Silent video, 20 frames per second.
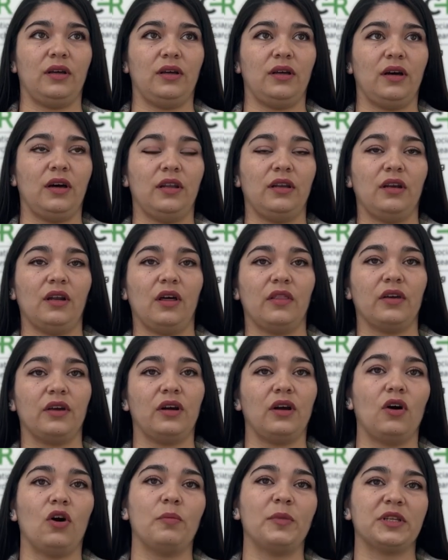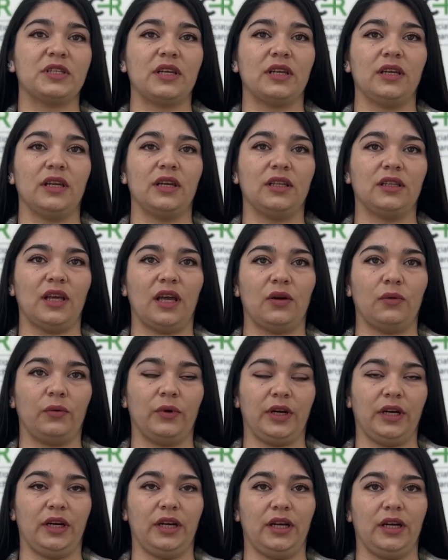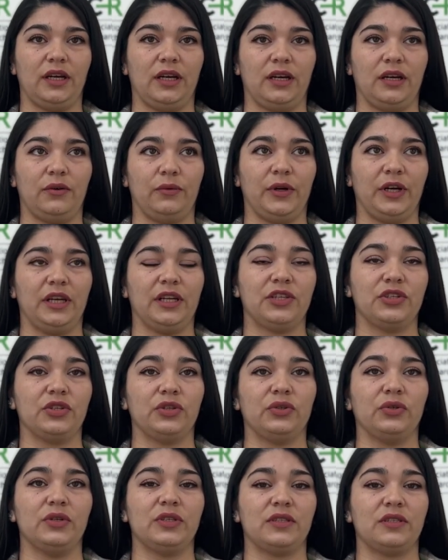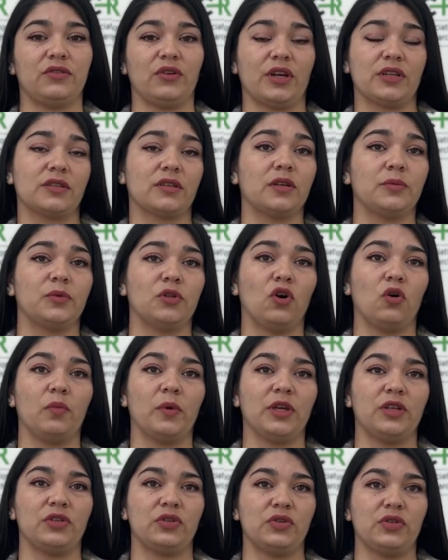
another omic technique that we need to do is transcriptomic,